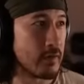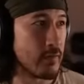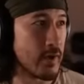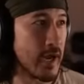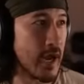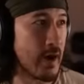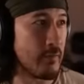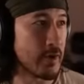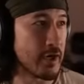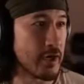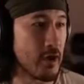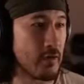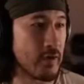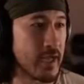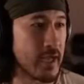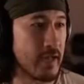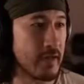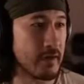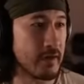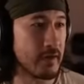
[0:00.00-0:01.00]
Wait, I'm gonna go
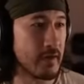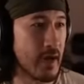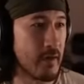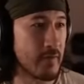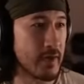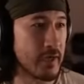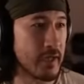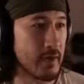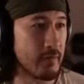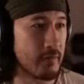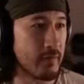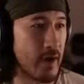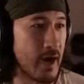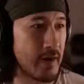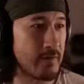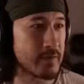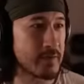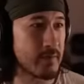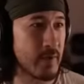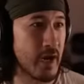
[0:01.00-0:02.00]
get, I'm gonna get
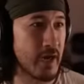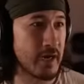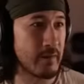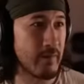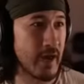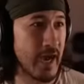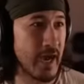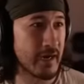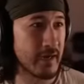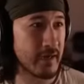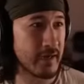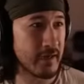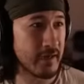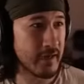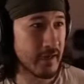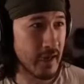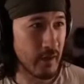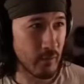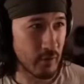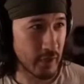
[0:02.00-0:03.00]
Bob's body back,
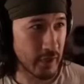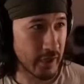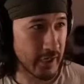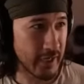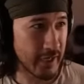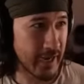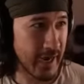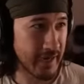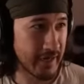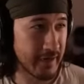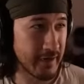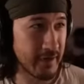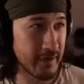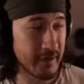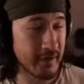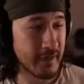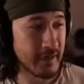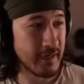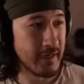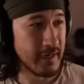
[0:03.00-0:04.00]
and we're gonna get out of here.
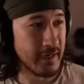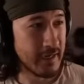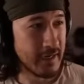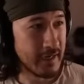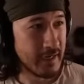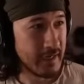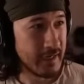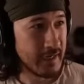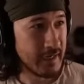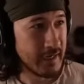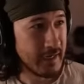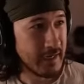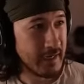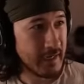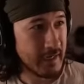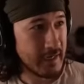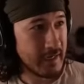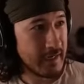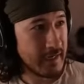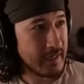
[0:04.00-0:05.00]
Uh, he's eaten.